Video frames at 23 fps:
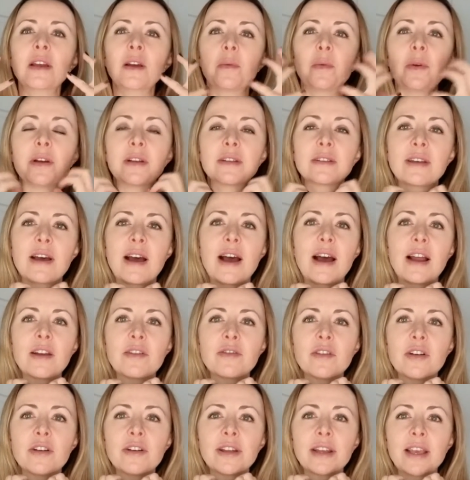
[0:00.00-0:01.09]
whereas the
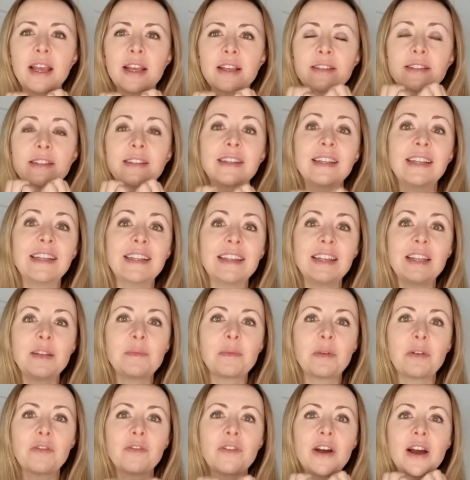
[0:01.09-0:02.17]
hyaluronic acid in the
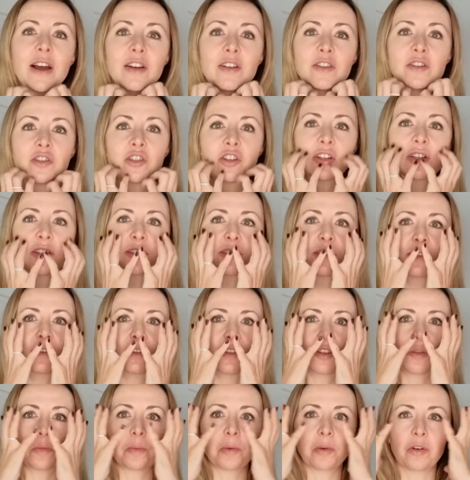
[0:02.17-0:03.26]
Profhilo just
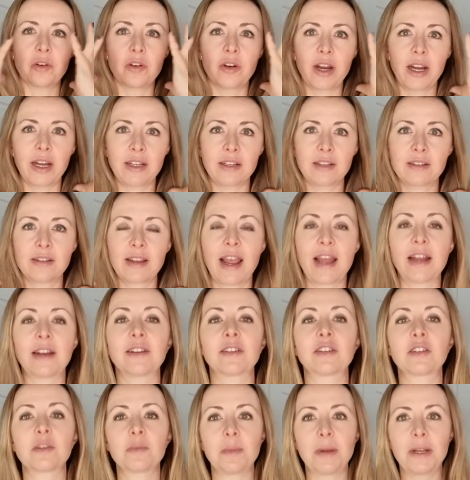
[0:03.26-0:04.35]
spreads, and
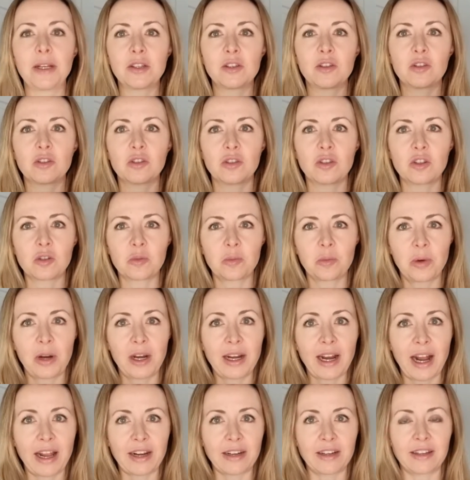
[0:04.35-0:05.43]
it's meant to sort of spread
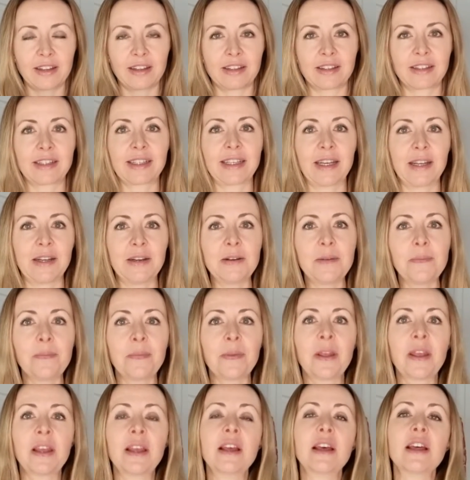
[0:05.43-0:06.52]
under the skin.
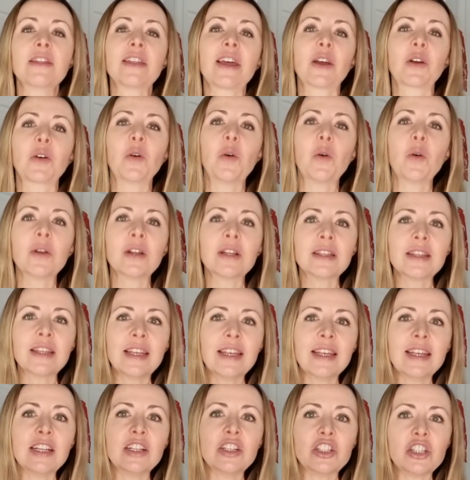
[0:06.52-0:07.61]
They call it
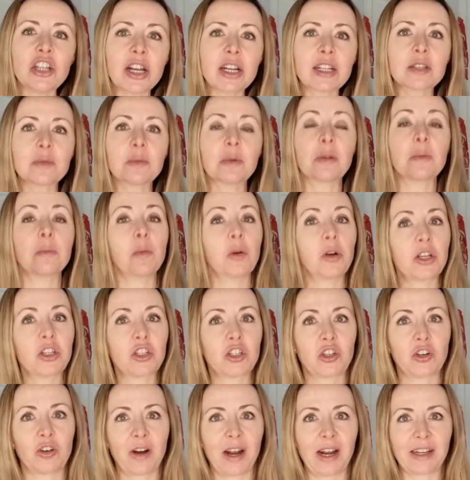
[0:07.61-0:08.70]
the injectable
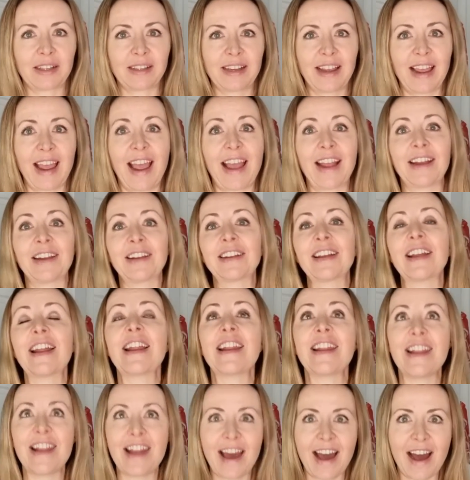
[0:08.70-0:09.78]
moisturizer, and
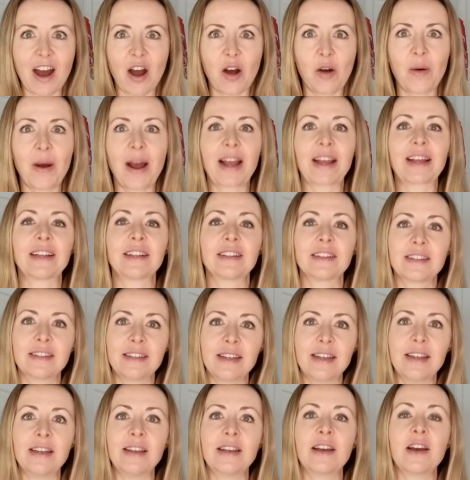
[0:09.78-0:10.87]
now I can
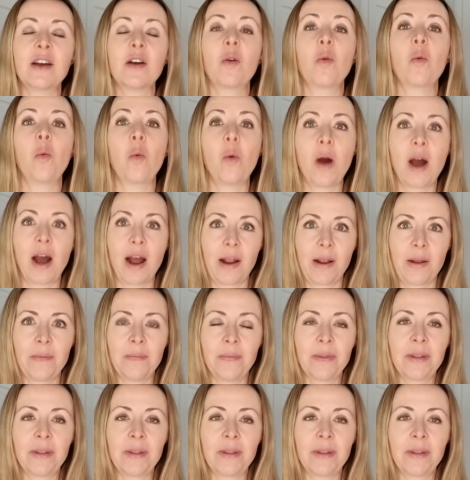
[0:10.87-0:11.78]
see why.